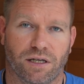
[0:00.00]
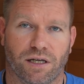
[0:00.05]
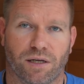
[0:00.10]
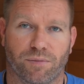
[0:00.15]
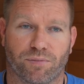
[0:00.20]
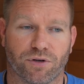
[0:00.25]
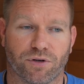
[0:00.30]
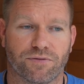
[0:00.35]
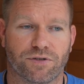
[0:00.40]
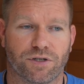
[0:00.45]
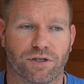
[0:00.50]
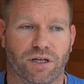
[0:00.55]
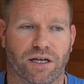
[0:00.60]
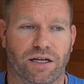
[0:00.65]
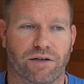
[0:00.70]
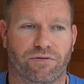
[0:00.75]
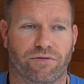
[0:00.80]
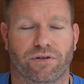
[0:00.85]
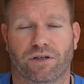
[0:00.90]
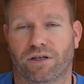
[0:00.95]
improves your
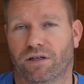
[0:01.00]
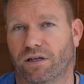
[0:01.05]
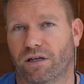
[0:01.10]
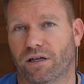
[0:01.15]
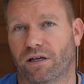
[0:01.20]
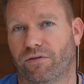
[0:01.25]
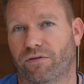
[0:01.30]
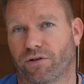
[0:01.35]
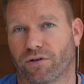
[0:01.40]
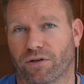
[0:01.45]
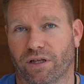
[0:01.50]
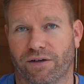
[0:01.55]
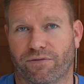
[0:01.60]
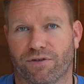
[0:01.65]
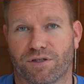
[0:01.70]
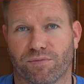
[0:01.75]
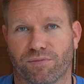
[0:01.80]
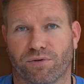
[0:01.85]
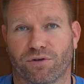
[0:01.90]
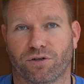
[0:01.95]
life. If your life
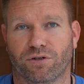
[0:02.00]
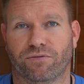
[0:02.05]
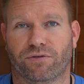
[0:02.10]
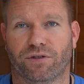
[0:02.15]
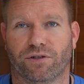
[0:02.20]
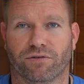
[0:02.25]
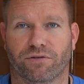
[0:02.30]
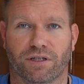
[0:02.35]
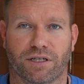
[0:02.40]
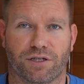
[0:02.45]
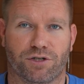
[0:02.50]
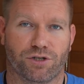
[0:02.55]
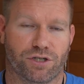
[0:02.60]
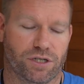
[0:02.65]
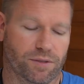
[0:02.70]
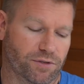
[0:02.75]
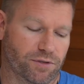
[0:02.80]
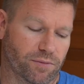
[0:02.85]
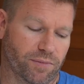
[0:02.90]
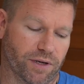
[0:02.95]
is improved, your relationships